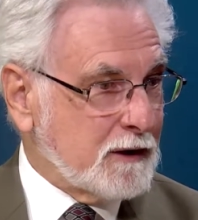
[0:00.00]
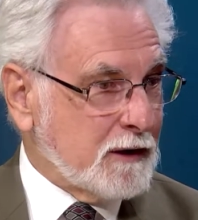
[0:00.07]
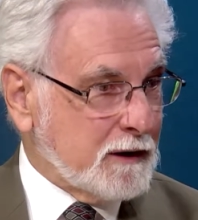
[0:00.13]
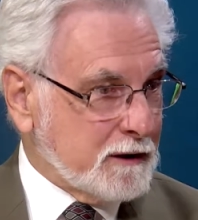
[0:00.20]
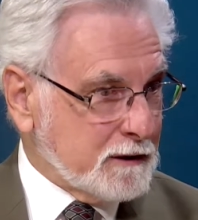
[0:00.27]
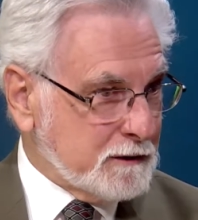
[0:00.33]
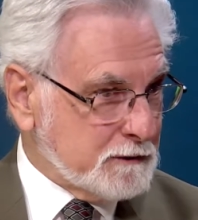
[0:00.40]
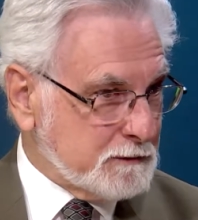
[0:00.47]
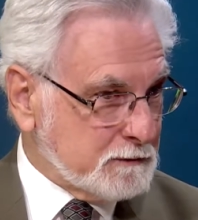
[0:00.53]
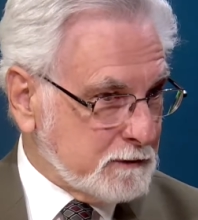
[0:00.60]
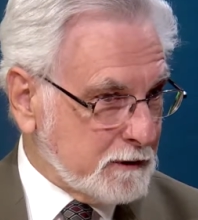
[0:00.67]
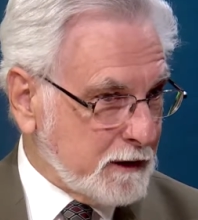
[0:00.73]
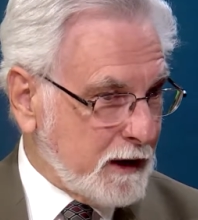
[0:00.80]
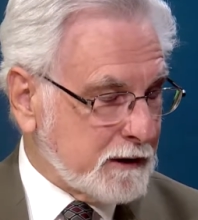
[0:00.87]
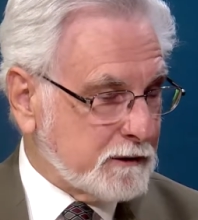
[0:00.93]
A
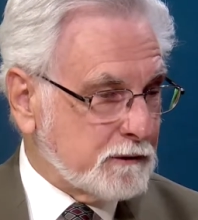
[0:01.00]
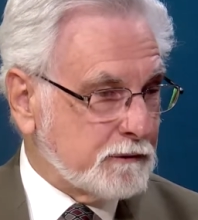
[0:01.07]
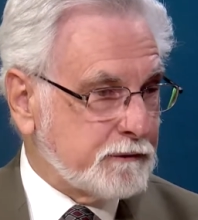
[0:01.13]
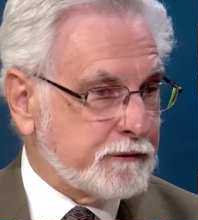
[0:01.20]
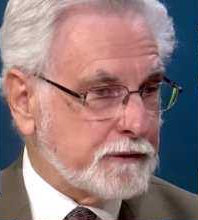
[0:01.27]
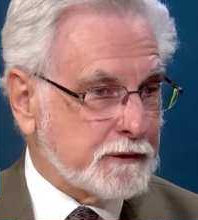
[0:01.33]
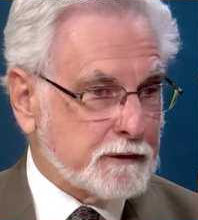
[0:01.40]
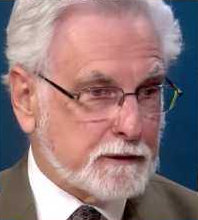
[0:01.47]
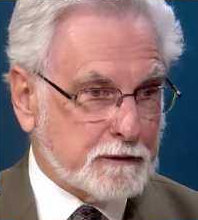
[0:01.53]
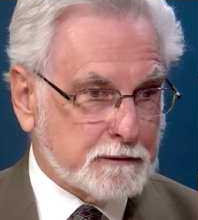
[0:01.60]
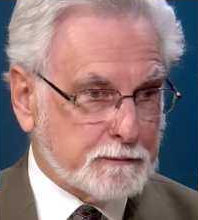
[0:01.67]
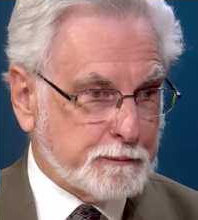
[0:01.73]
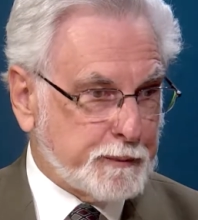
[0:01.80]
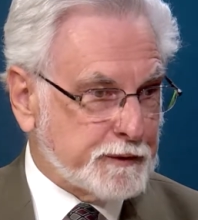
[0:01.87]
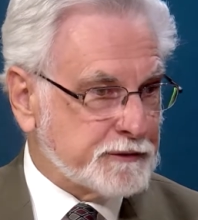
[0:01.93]
lot
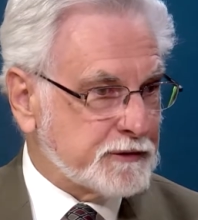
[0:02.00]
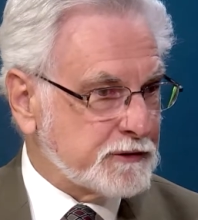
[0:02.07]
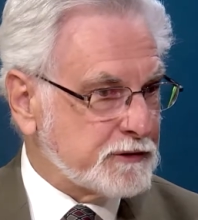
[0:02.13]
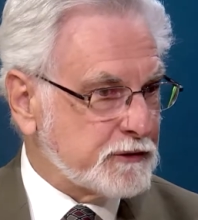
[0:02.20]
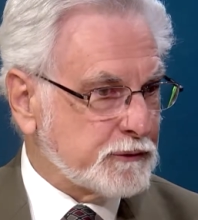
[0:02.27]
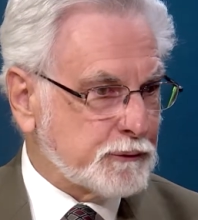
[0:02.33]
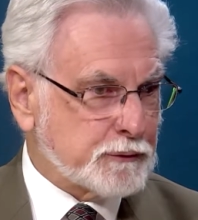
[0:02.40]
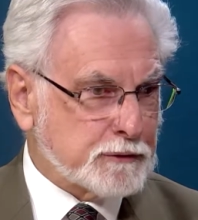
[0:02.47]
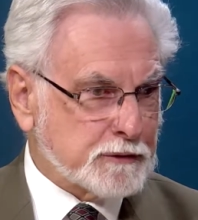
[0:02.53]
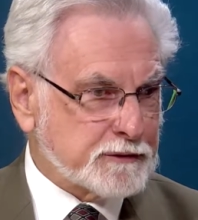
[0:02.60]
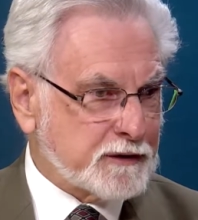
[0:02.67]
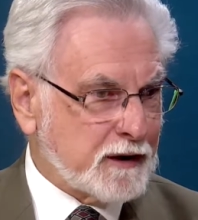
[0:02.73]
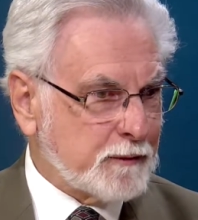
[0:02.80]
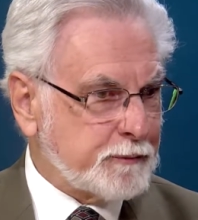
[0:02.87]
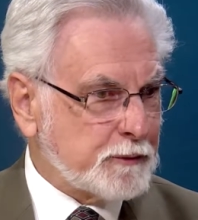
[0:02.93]
of businesses, for
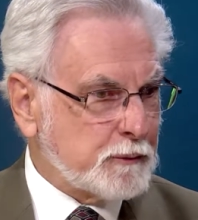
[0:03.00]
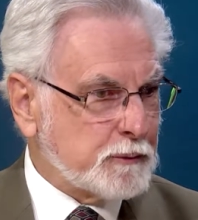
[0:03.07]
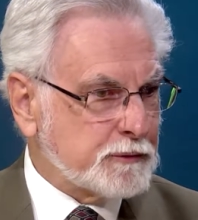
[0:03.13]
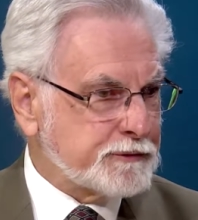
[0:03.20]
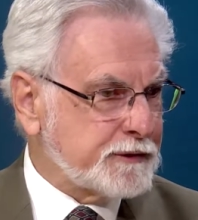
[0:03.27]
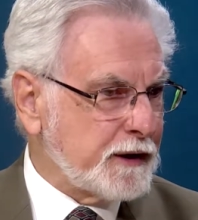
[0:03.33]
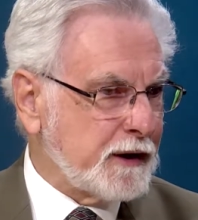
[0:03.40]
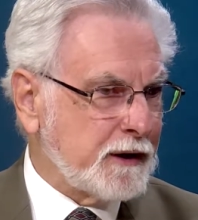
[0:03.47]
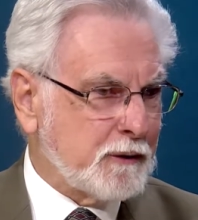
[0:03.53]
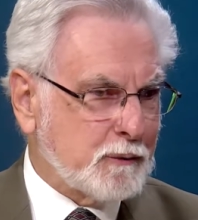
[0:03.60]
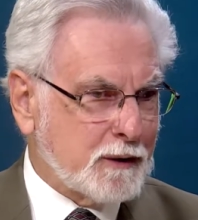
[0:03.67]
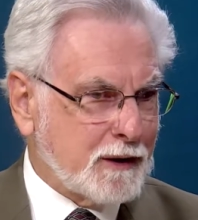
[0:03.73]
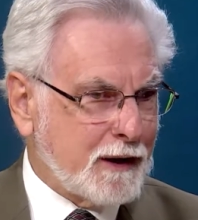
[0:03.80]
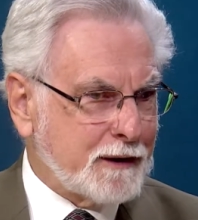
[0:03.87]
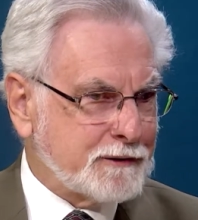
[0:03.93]
example, will say,
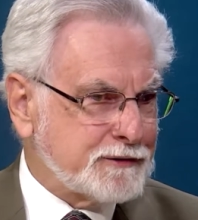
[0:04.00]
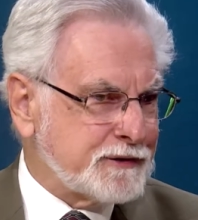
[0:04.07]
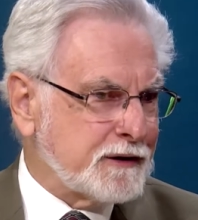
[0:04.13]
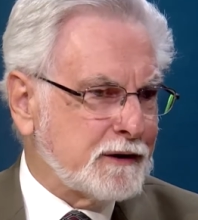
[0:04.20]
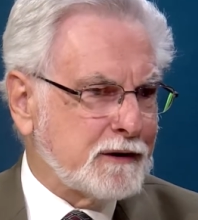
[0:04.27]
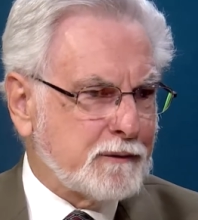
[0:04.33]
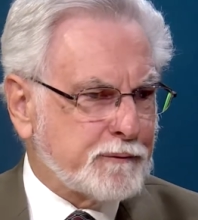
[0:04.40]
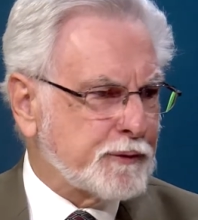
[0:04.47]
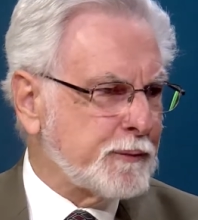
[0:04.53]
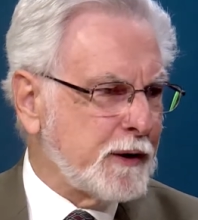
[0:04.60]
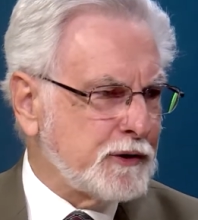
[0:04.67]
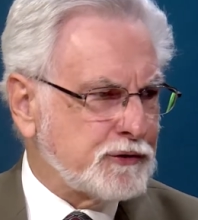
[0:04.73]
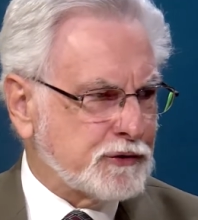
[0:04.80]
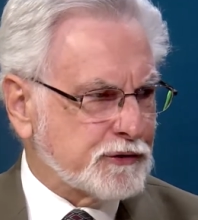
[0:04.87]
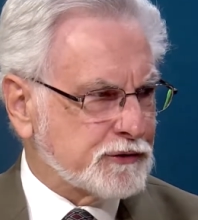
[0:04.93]
well, I sell
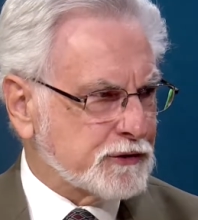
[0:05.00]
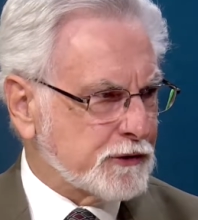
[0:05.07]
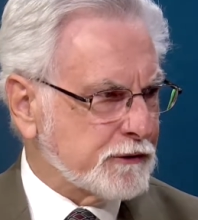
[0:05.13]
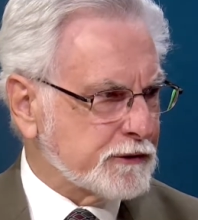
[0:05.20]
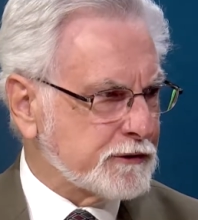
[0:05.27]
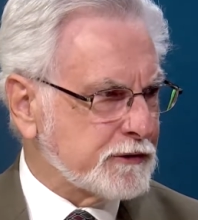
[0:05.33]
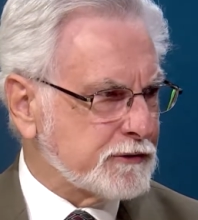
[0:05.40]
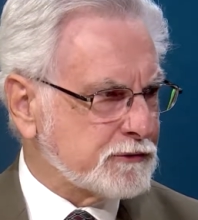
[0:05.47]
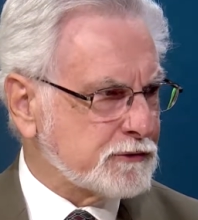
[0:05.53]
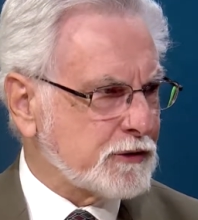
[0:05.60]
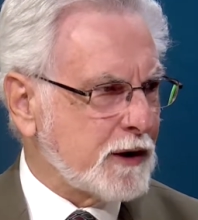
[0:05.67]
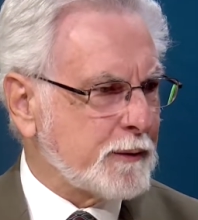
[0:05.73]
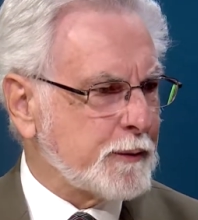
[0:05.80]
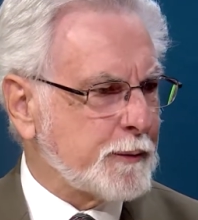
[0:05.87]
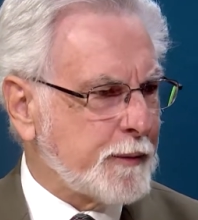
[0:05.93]
information services, or
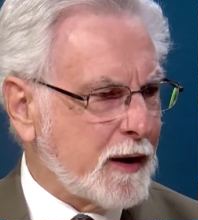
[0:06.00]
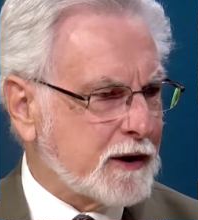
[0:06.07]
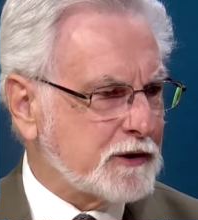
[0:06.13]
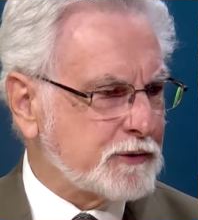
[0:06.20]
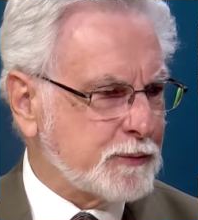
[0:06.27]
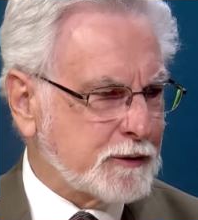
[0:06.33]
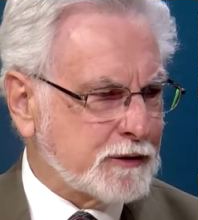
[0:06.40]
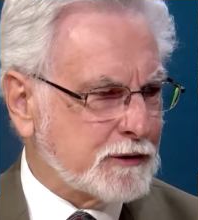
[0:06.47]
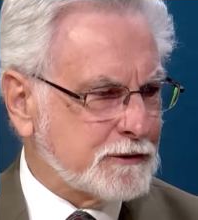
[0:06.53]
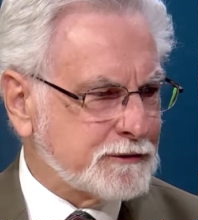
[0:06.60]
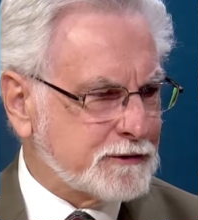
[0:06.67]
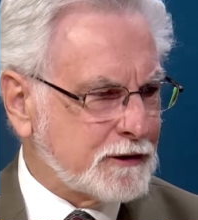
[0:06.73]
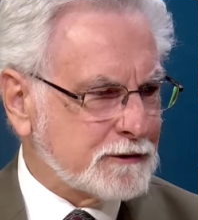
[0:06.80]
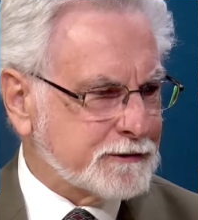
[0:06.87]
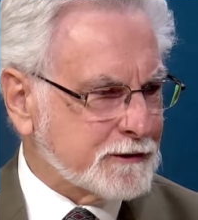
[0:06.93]
I'm a management
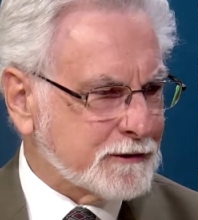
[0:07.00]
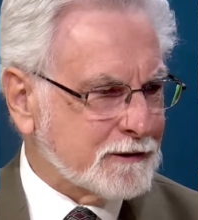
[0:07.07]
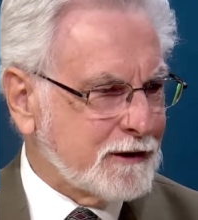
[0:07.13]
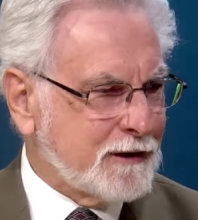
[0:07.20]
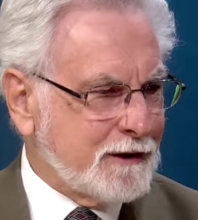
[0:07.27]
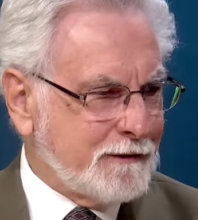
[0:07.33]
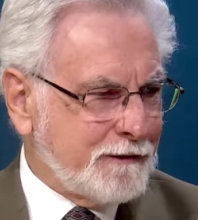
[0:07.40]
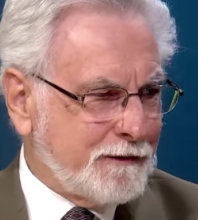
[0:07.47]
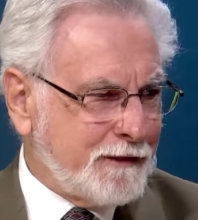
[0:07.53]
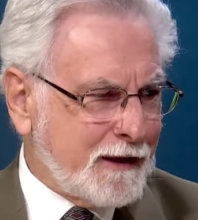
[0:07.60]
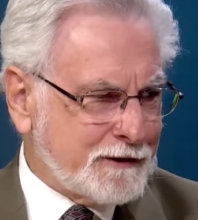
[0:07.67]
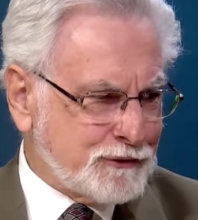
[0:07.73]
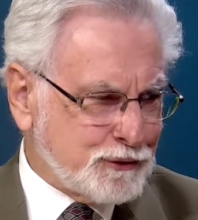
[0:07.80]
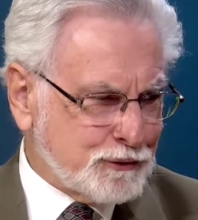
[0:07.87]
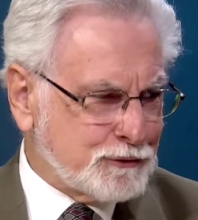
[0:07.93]
consultant. And
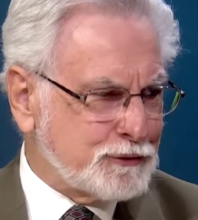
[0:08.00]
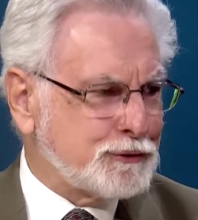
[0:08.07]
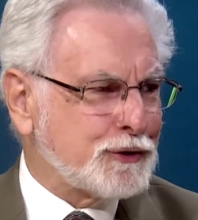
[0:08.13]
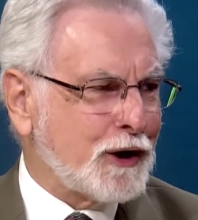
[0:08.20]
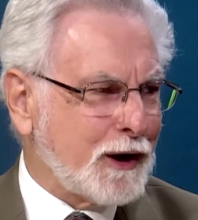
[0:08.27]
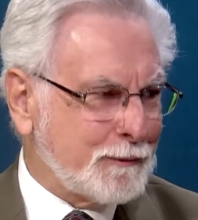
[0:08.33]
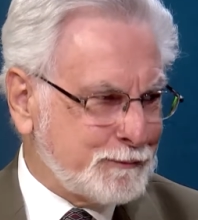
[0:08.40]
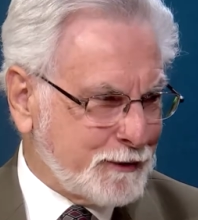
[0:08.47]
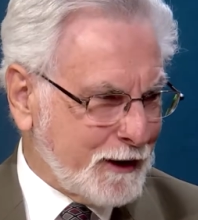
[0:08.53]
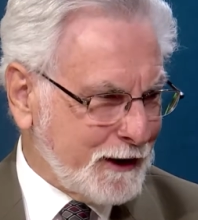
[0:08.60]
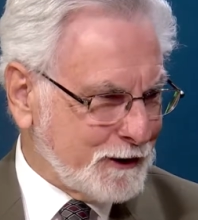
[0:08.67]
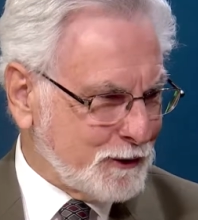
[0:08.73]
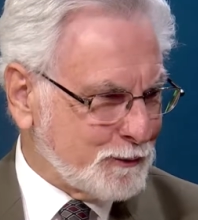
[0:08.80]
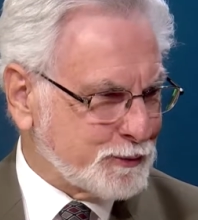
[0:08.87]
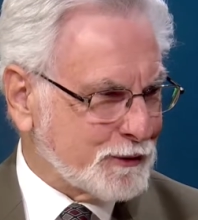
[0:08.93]
that's your job
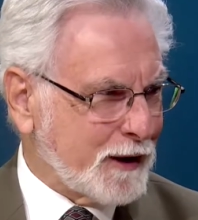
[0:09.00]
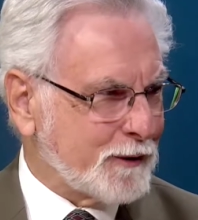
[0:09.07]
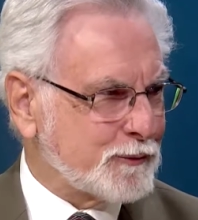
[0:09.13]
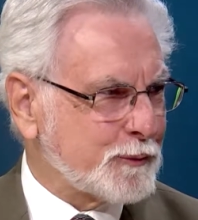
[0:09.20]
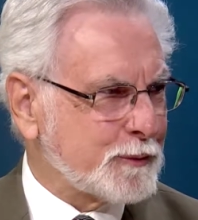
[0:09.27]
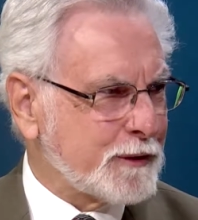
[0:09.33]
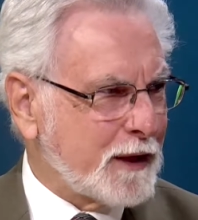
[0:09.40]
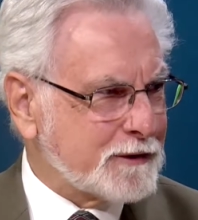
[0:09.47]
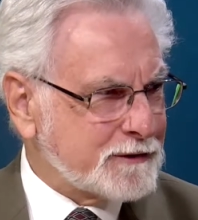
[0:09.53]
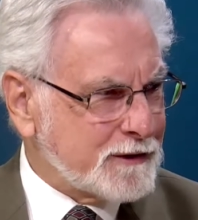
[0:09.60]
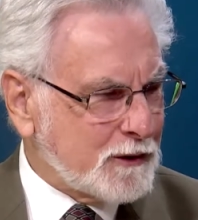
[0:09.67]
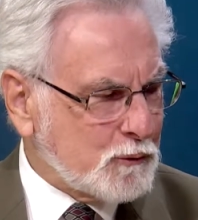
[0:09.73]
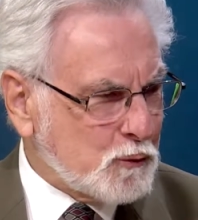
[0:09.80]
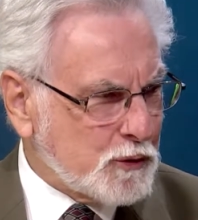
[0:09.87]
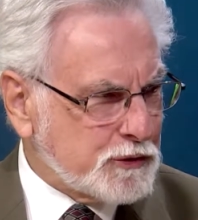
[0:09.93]
title, perhaps, but that's
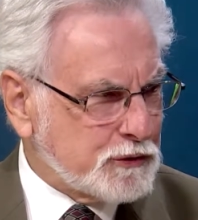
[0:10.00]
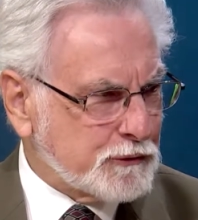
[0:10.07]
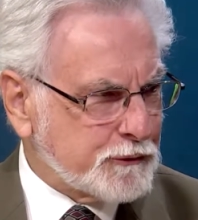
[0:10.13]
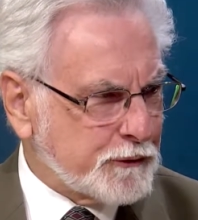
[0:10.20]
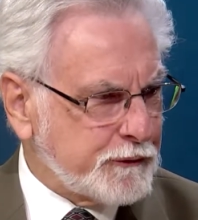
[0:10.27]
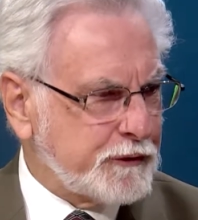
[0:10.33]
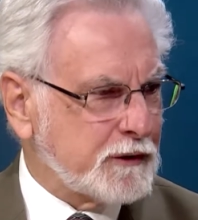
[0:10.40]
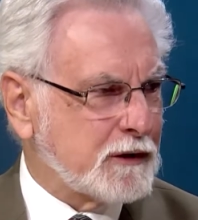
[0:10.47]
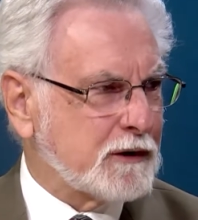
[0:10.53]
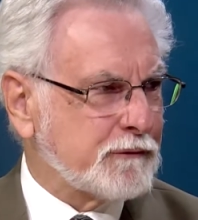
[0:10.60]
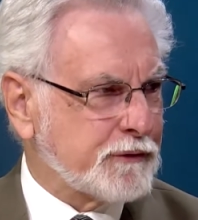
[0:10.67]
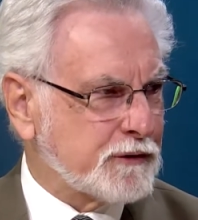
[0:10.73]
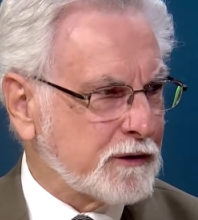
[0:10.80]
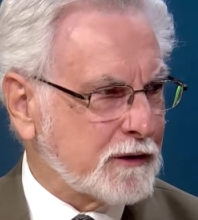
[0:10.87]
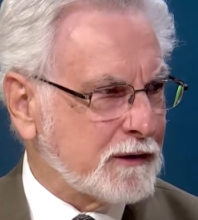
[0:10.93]
not what you're fulfilling
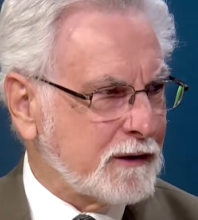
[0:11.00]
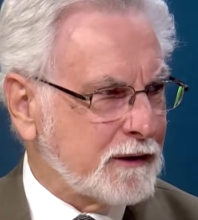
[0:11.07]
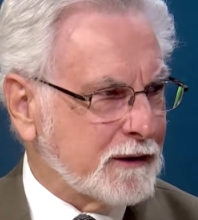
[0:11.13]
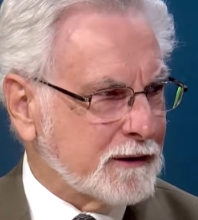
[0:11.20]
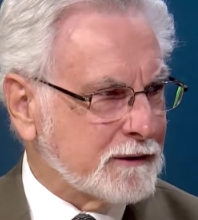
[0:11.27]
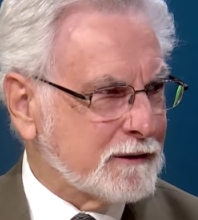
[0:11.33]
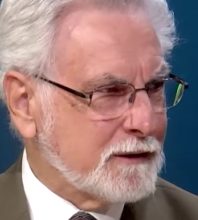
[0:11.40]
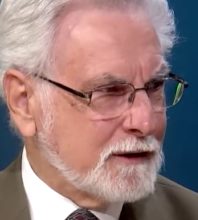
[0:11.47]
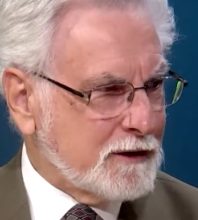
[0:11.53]
for the client.